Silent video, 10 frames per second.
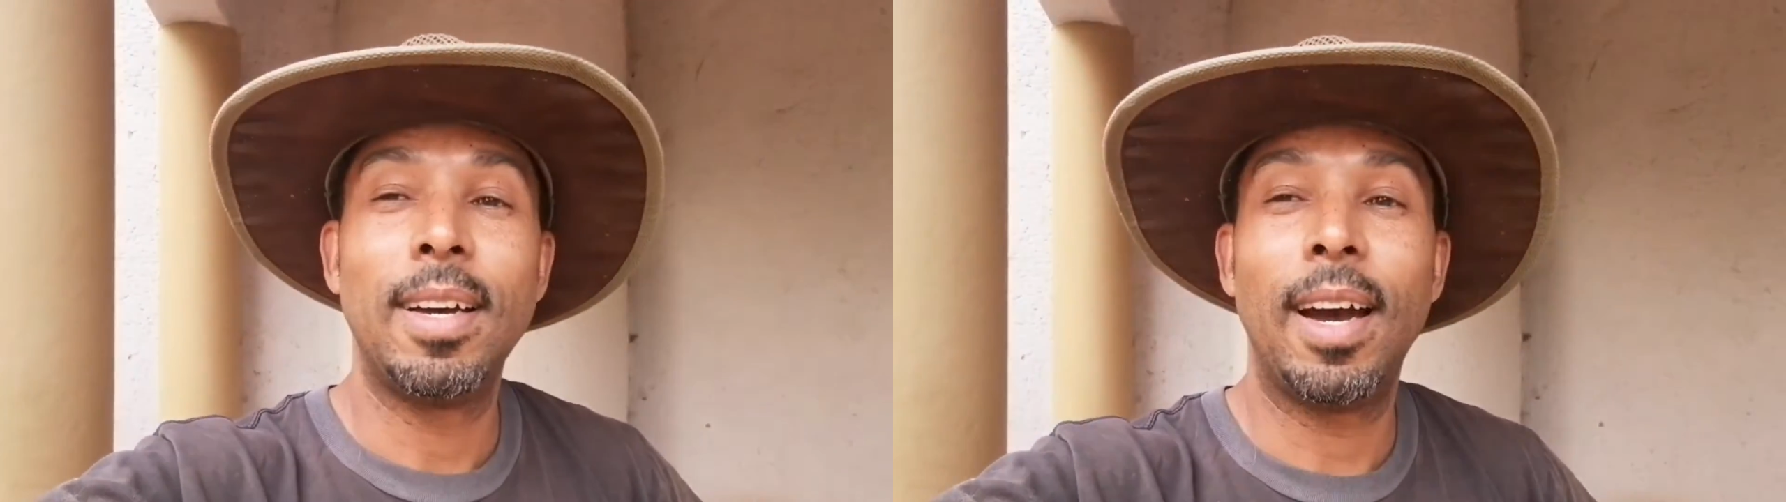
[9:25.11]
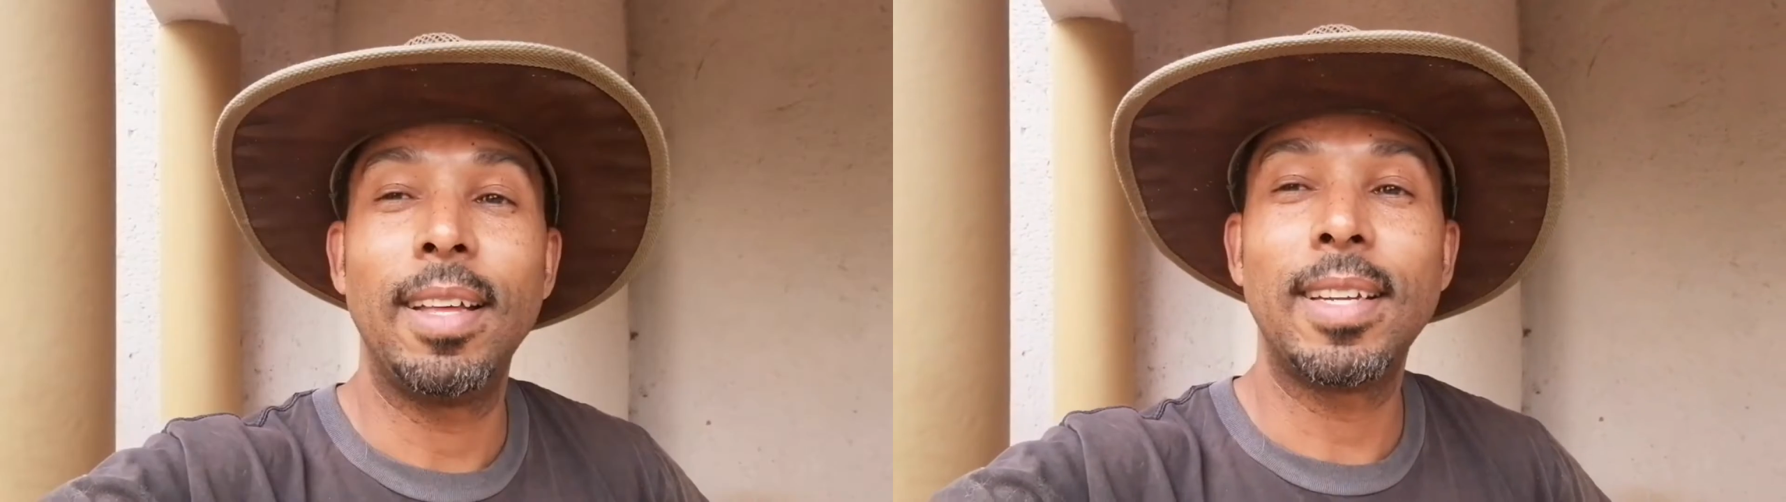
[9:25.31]

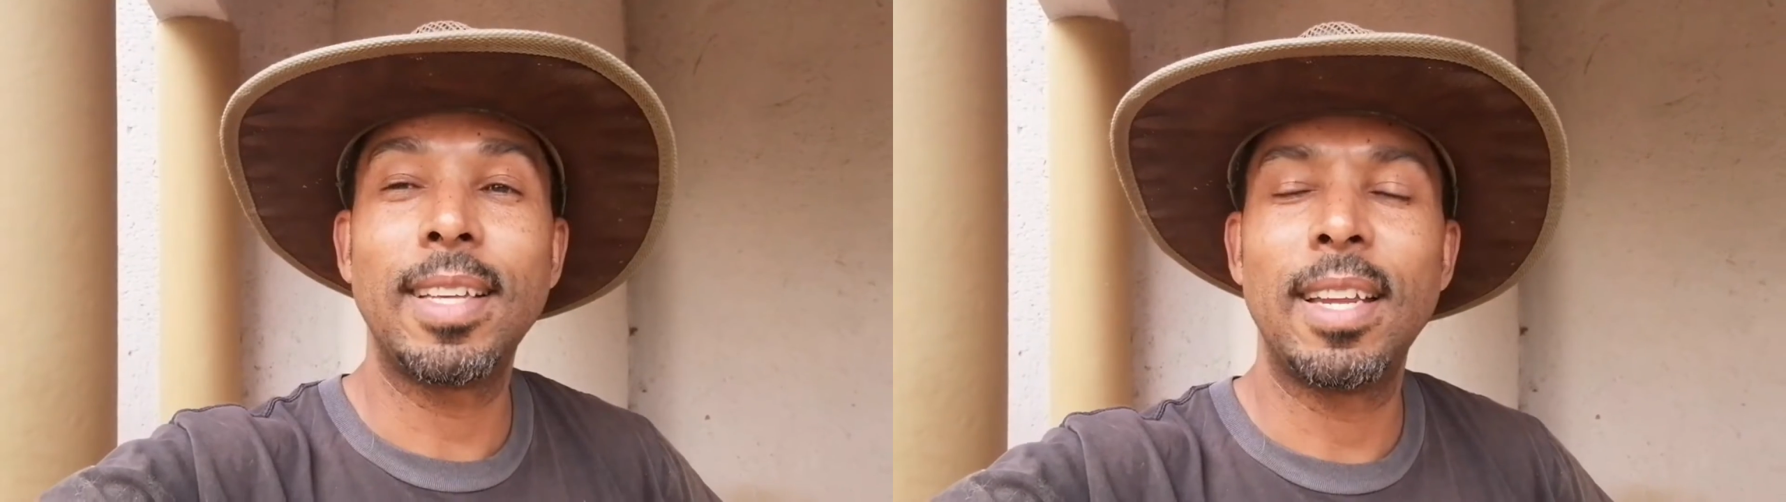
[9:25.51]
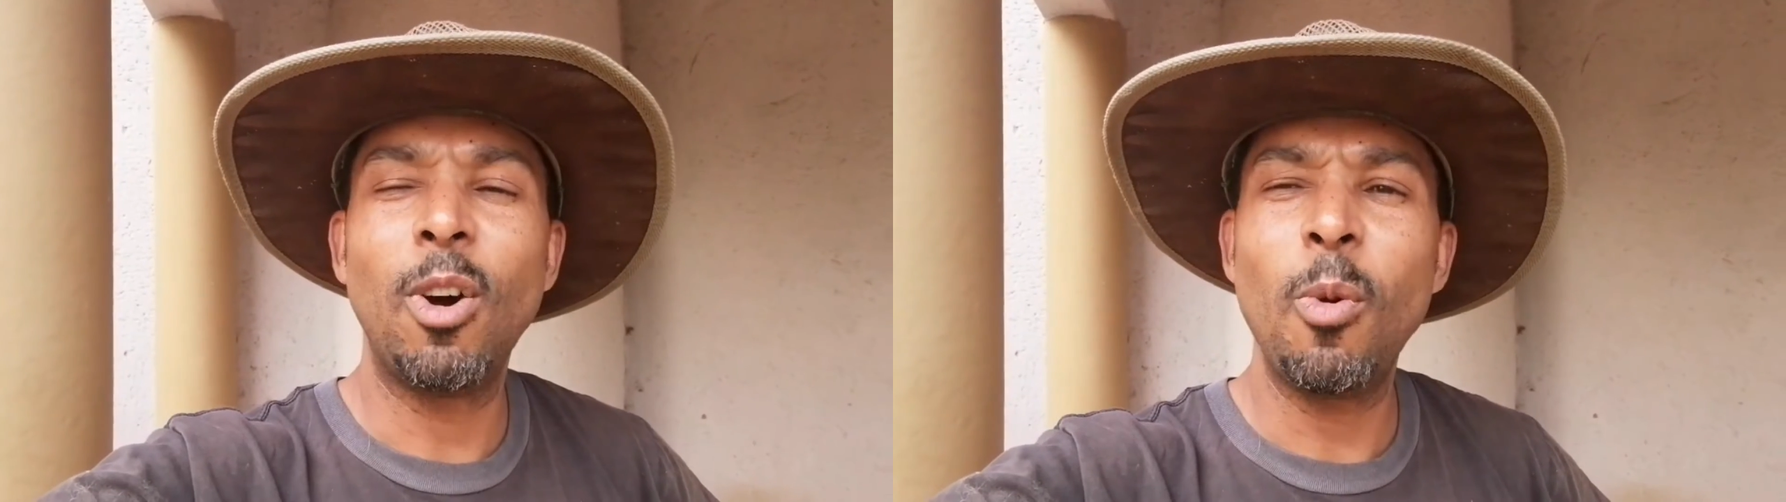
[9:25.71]

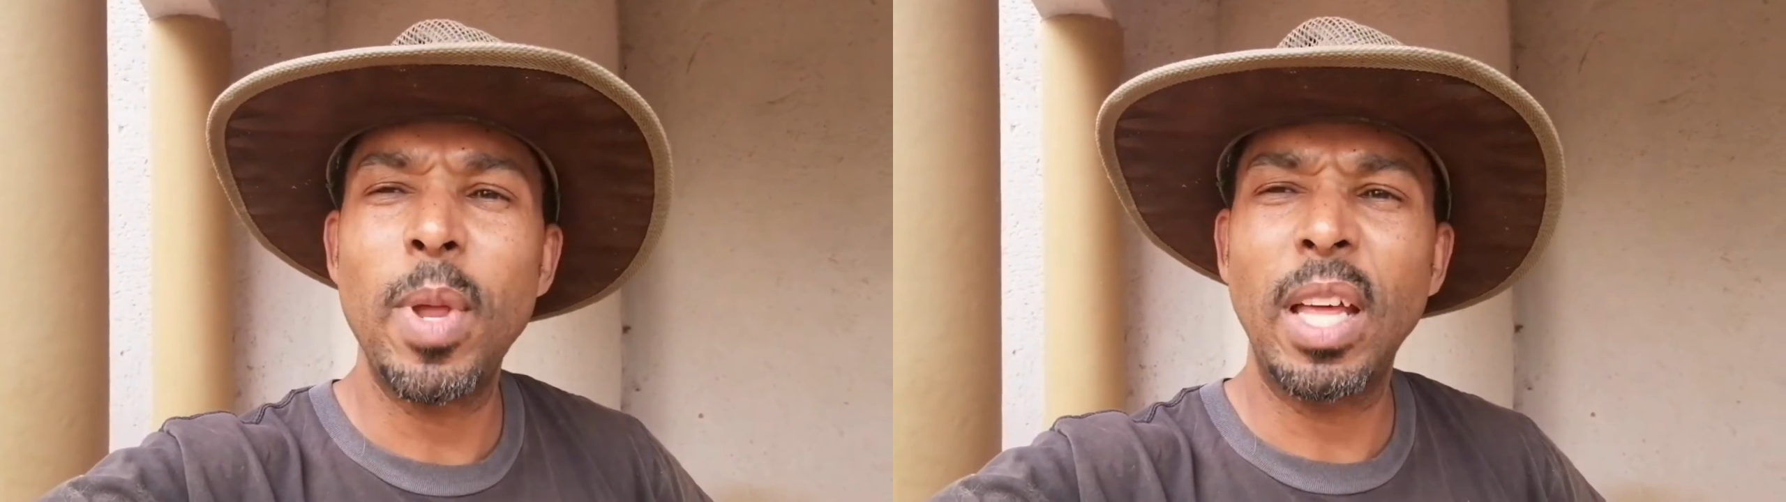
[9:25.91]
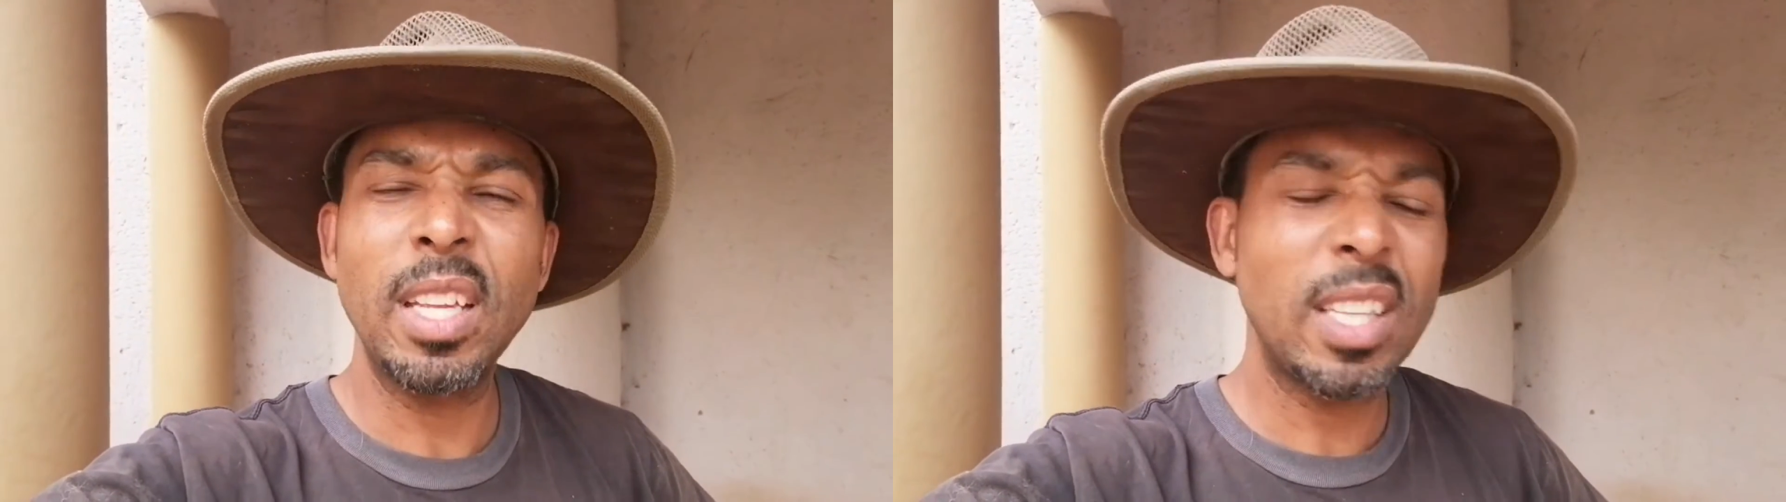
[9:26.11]
110. No,
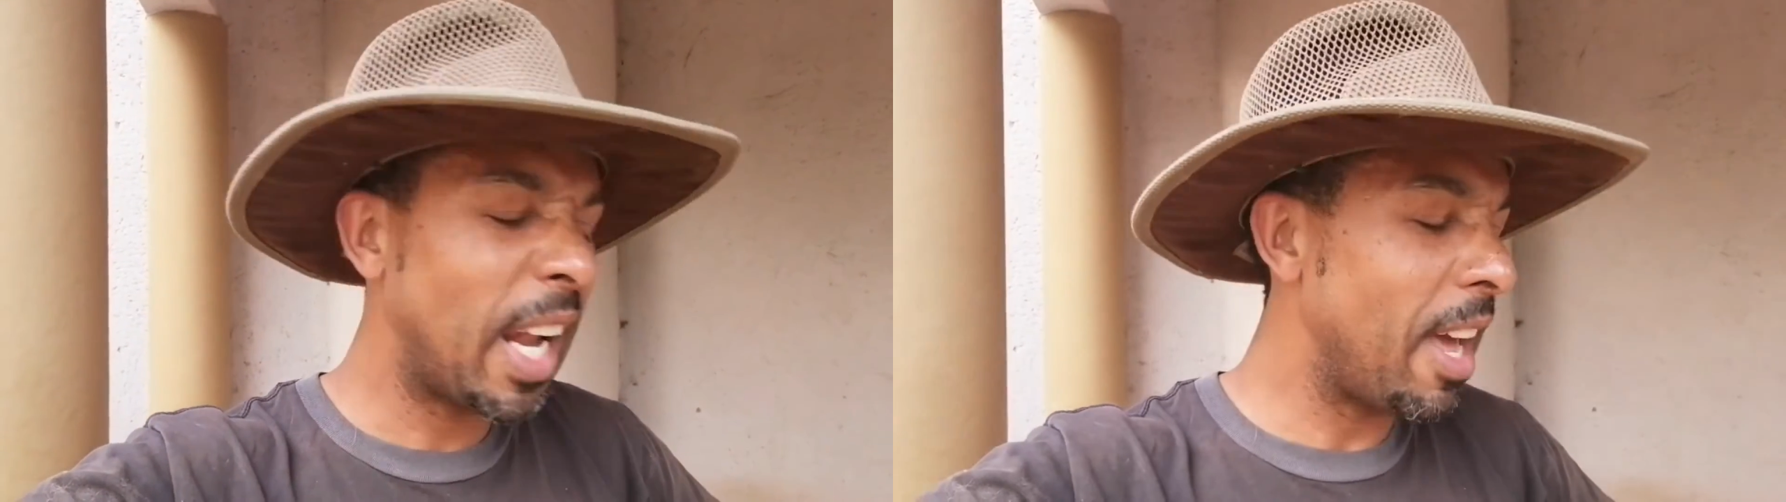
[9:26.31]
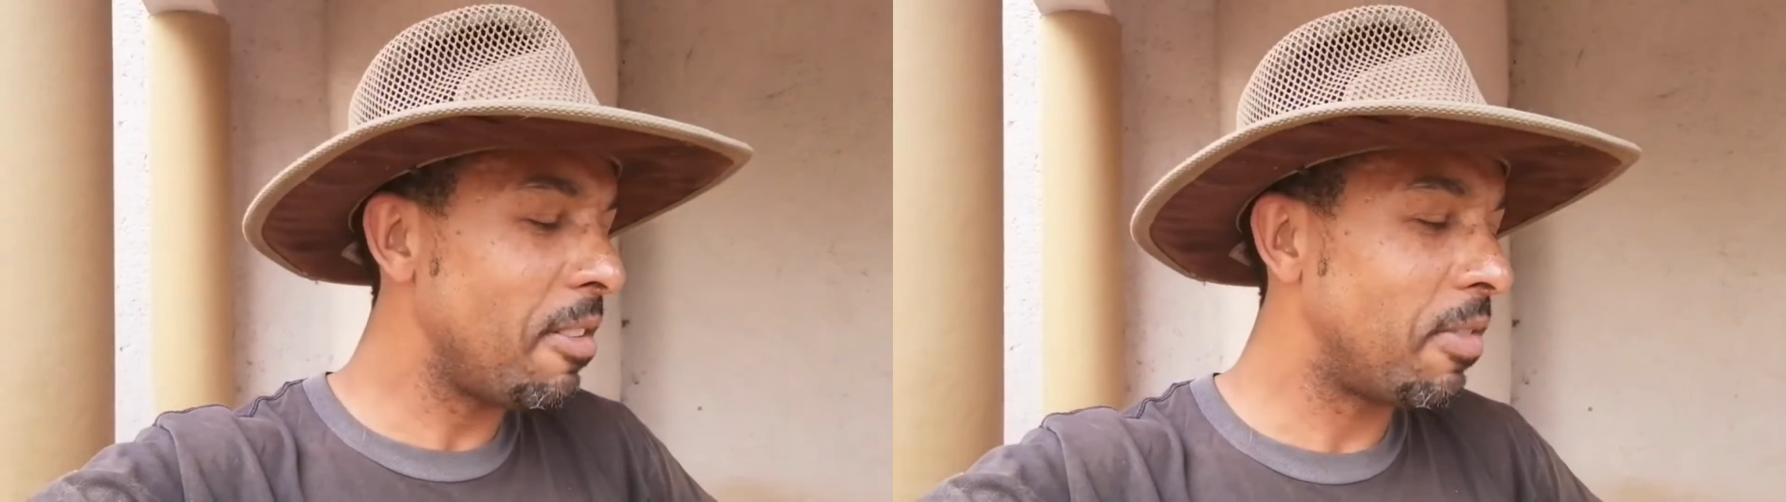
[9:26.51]
man,
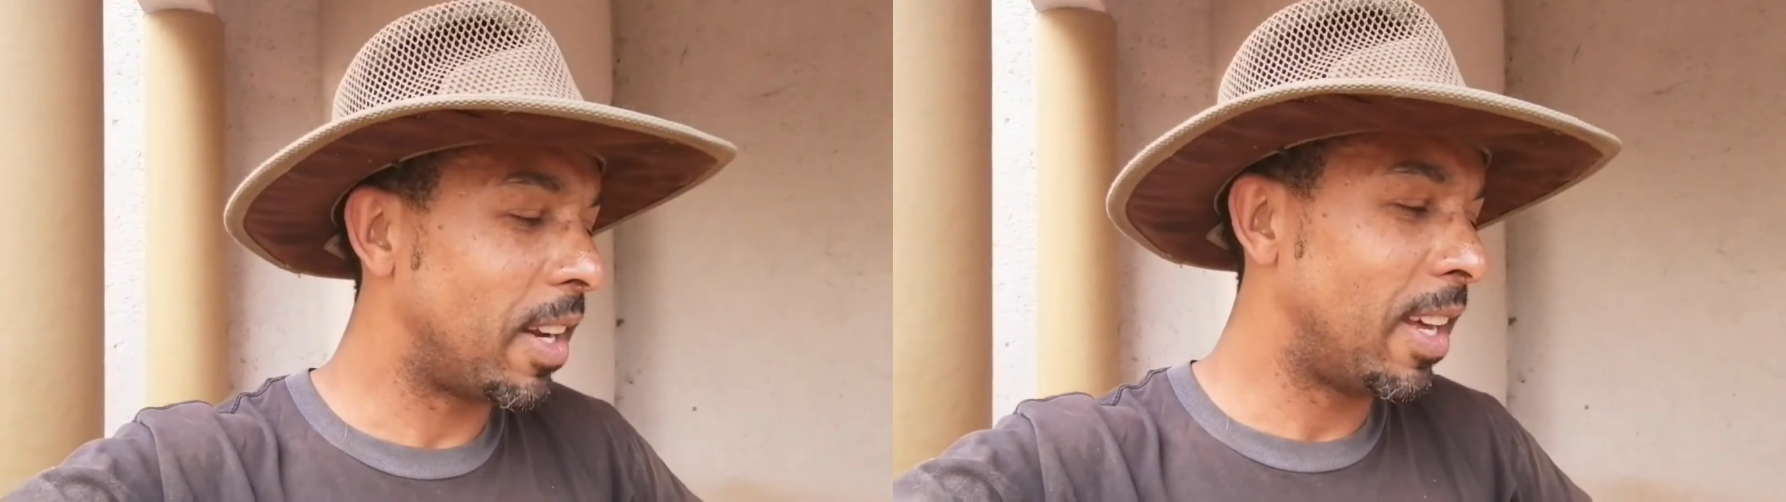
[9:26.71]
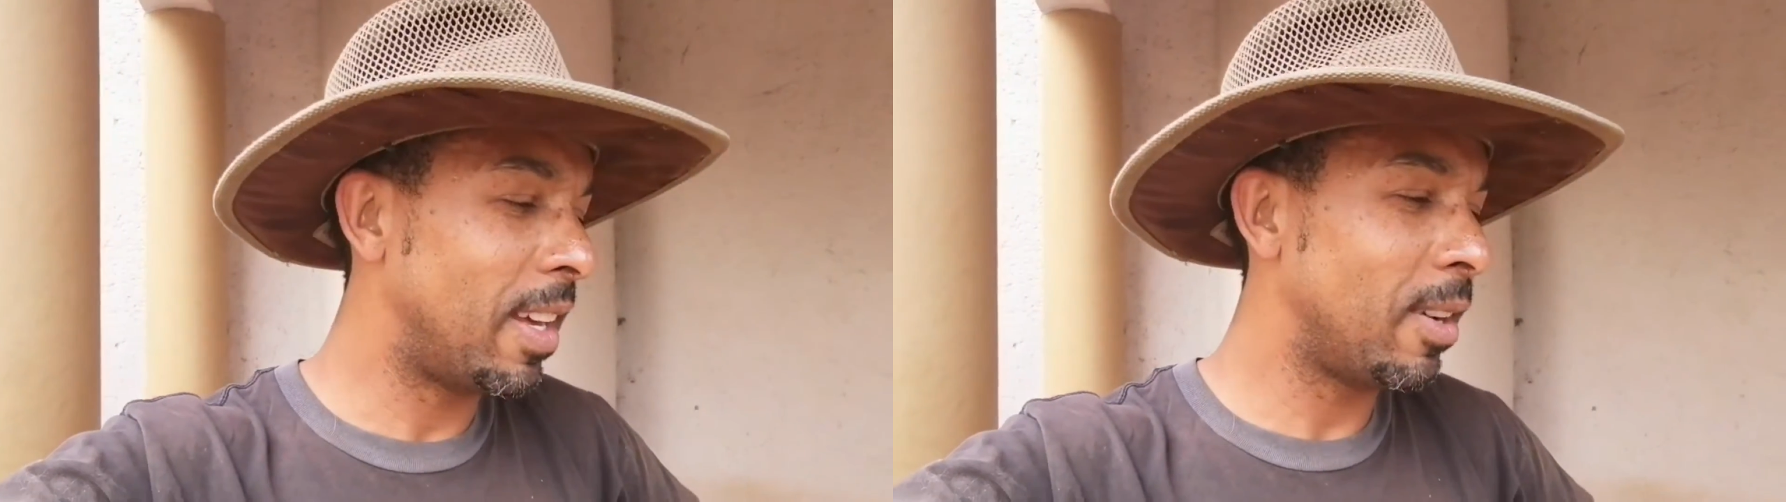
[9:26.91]

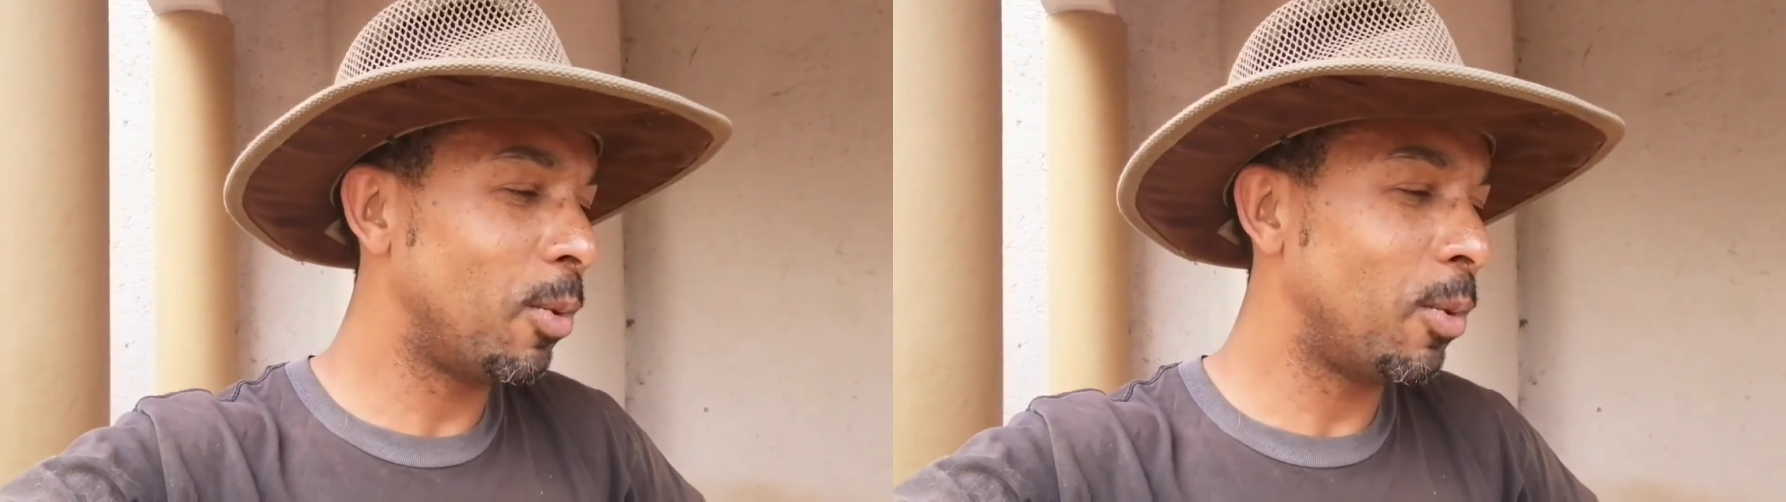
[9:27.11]
111.